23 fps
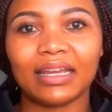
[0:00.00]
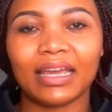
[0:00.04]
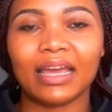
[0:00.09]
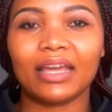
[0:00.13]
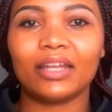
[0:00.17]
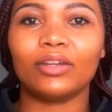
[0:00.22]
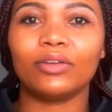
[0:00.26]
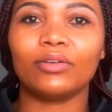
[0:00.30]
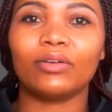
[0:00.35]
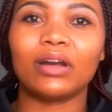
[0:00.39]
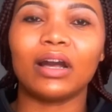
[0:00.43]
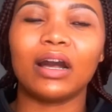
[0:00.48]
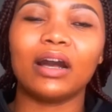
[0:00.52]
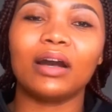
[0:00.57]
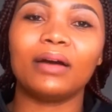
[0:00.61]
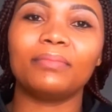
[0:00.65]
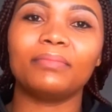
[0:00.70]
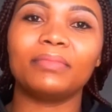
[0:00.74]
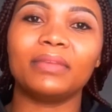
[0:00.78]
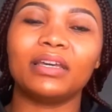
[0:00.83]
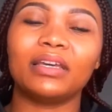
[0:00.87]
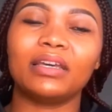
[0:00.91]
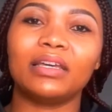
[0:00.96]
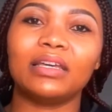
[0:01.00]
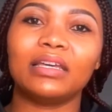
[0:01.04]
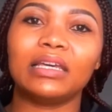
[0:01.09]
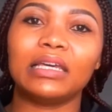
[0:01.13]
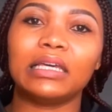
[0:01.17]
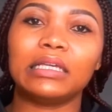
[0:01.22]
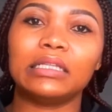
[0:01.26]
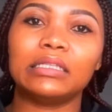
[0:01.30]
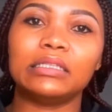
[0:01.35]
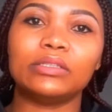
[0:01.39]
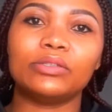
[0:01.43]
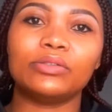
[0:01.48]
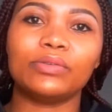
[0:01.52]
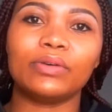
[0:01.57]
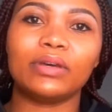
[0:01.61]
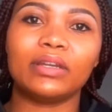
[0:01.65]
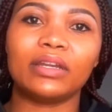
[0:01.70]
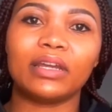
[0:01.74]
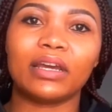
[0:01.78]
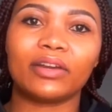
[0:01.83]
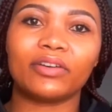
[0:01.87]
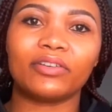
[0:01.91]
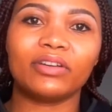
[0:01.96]
and you come into
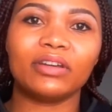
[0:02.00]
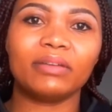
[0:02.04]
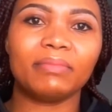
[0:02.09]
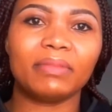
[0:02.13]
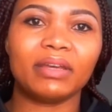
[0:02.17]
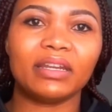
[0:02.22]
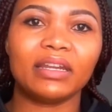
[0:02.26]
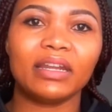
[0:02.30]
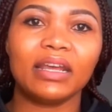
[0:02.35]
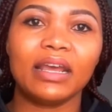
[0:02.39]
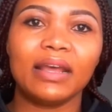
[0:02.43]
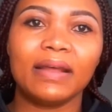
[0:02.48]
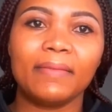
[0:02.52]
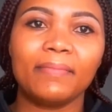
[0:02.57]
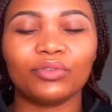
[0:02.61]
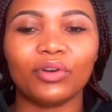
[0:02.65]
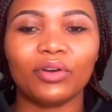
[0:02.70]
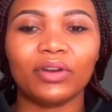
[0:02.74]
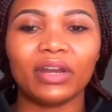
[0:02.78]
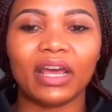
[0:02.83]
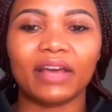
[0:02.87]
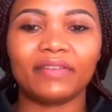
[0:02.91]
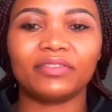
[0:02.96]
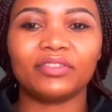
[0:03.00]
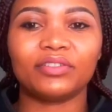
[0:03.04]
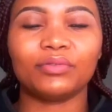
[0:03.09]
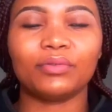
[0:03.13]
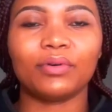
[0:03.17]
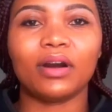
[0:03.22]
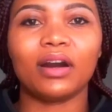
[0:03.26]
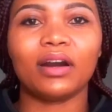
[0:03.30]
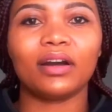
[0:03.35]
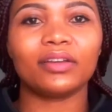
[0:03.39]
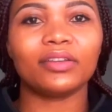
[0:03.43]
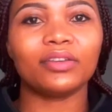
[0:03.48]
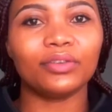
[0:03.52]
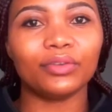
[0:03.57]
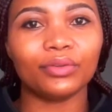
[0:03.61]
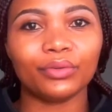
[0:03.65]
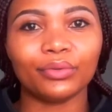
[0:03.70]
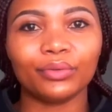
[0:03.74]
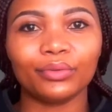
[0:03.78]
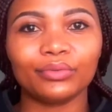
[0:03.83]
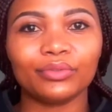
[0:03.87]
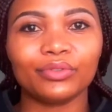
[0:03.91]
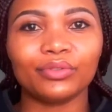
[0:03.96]
an agreement. You don't have to
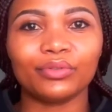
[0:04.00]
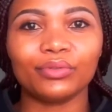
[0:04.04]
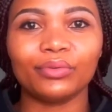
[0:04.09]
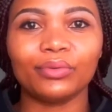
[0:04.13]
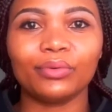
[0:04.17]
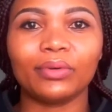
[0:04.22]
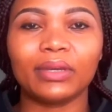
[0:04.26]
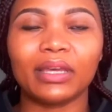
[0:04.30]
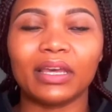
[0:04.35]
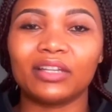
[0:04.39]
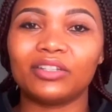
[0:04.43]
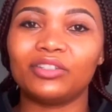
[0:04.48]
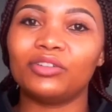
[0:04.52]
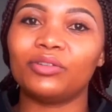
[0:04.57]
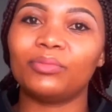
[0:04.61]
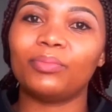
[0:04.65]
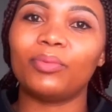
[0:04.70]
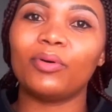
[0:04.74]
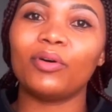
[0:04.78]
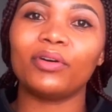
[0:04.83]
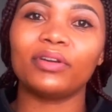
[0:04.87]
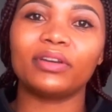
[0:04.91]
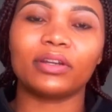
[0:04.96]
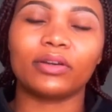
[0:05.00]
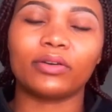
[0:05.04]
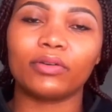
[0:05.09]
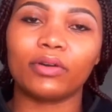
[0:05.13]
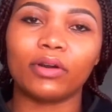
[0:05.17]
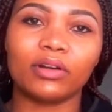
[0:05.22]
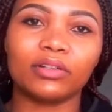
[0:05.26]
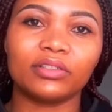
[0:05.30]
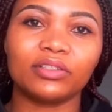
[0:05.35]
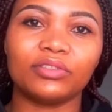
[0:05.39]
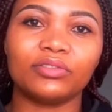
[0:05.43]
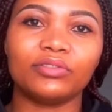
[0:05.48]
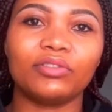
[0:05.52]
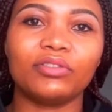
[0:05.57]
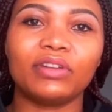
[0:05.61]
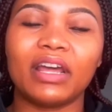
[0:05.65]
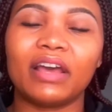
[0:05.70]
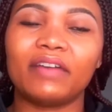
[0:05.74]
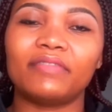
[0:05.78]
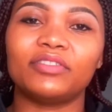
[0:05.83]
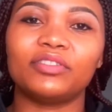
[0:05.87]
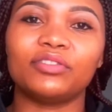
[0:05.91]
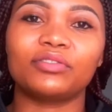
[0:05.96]
argue to get your point across. You don't
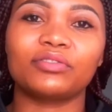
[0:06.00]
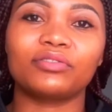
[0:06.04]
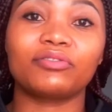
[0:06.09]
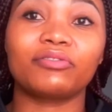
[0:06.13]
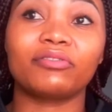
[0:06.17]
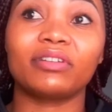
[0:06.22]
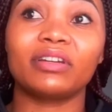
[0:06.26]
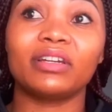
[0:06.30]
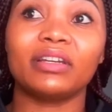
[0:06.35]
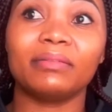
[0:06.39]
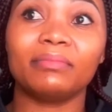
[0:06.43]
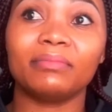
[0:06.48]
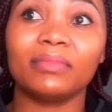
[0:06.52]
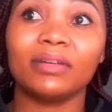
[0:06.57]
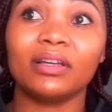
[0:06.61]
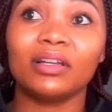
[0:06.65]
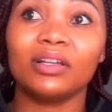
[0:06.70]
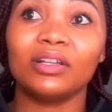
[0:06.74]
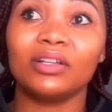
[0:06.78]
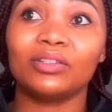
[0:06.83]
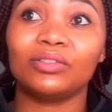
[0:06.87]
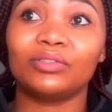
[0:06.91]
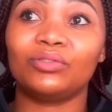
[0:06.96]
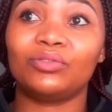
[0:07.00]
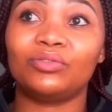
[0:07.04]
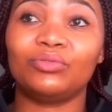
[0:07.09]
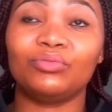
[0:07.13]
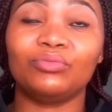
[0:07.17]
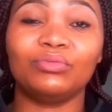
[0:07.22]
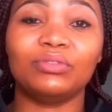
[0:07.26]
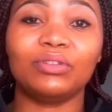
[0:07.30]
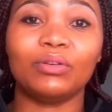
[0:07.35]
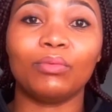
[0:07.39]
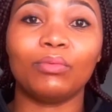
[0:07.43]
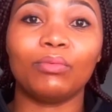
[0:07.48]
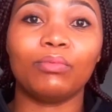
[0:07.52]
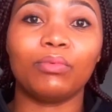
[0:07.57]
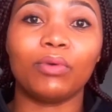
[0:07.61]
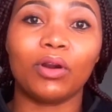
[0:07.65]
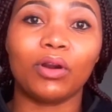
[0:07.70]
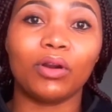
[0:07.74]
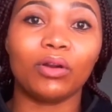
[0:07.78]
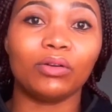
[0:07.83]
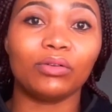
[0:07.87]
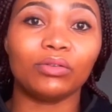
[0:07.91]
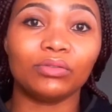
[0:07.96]
have to scream to the
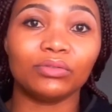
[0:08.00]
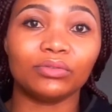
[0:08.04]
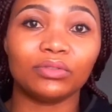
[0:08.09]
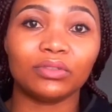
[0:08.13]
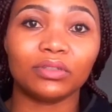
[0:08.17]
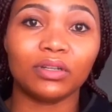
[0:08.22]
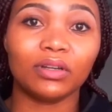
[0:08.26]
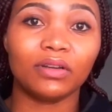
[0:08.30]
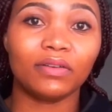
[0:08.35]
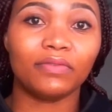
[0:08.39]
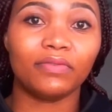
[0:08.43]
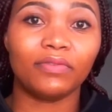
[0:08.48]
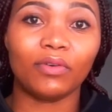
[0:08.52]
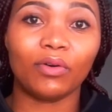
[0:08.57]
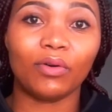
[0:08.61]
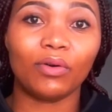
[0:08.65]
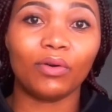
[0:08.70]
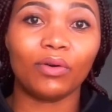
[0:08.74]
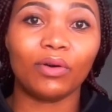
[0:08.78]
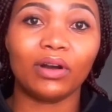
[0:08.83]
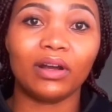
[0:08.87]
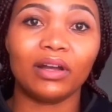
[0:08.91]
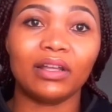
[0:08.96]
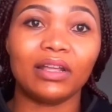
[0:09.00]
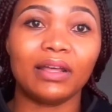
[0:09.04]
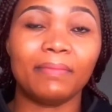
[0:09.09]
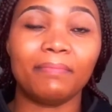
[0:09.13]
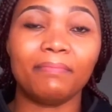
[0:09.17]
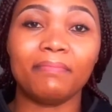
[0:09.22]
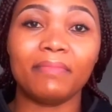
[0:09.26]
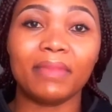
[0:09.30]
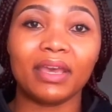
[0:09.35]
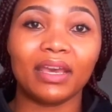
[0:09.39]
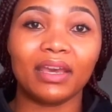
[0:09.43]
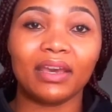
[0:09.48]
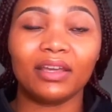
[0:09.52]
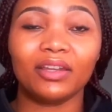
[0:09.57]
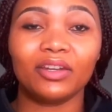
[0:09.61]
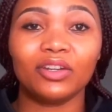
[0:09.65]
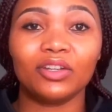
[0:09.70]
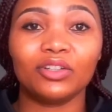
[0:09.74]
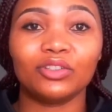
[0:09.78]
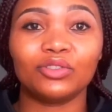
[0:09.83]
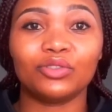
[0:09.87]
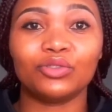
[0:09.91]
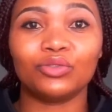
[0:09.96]
world for a
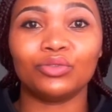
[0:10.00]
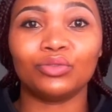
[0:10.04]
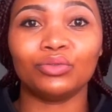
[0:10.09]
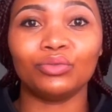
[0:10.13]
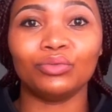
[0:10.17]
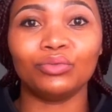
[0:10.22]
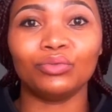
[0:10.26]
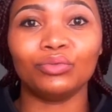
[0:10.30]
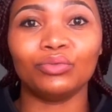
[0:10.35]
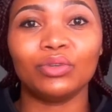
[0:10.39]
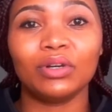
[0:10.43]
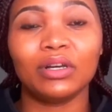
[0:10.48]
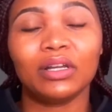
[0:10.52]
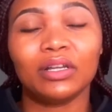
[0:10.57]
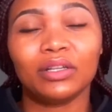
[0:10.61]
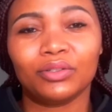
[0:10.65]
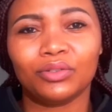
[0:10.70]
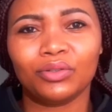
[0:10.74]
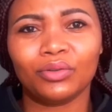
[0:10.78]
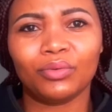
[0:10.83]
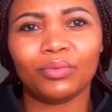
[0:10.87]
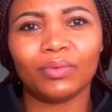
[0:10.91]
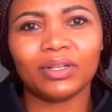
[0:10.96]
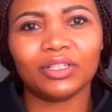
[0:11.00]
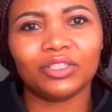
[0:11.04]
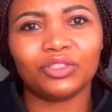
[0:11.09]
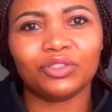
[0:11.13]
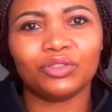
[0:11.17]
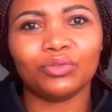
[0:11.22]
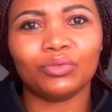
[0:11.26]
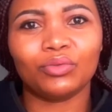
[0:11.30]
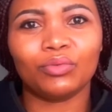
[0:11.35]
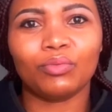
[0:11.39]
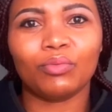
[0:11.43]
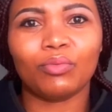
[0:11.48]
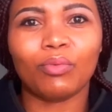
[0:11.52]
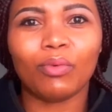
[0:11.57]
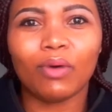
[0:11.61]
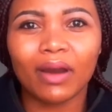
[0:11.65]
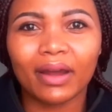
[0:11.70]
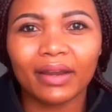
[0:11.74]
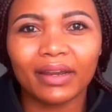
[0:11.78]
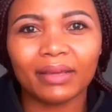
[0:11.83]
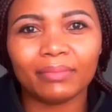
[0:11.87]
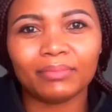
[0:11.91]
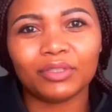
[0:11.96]
man to do what you
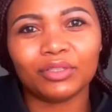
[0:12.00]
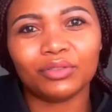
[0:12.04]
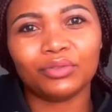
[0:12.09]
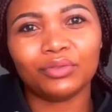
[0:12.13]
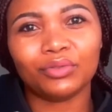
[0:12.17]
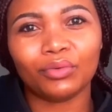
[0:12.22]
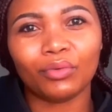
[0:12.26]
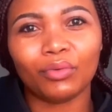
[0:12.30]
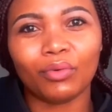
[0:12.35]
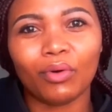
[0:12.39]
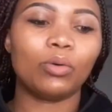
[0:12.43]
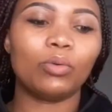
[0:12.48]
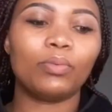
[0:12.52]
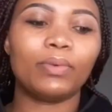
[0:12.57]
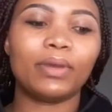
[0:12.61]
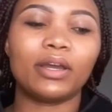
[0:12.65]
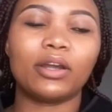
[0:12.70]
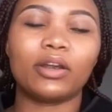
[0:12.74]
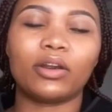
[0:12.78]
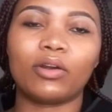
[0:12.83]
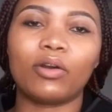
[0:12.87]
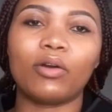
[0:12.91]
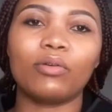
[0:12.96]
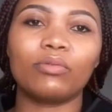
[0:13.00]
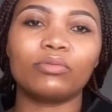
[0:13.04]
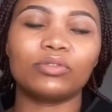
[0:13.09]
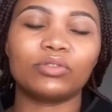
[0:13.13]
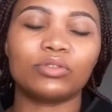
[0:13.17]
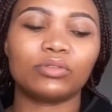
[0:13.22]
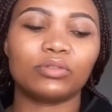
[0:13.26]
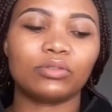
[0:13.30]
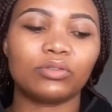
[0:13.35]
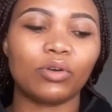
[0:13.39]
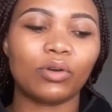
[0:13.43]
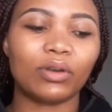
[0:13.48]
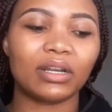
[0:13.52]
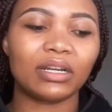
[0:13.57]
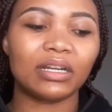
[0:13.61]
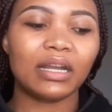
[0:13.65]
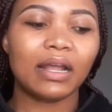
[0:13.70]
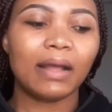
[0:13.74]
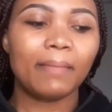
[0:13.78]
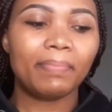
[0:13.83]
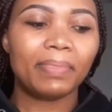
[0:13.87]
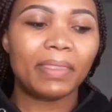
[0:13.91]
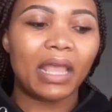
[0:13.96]
want him to do. So we are talking
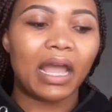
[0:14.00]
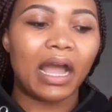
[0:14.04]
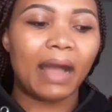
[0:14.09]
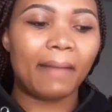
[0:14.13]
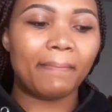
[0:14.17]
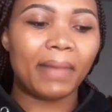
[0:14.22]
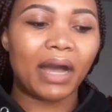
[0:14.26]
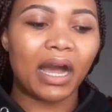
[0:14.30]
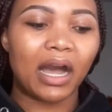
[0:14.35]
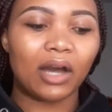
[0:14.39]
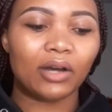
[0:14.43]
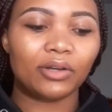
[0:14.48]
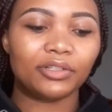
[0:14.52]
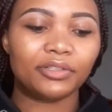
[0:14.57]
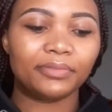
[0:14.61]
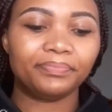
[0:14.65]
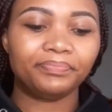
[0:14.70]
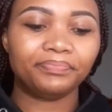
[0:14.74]
about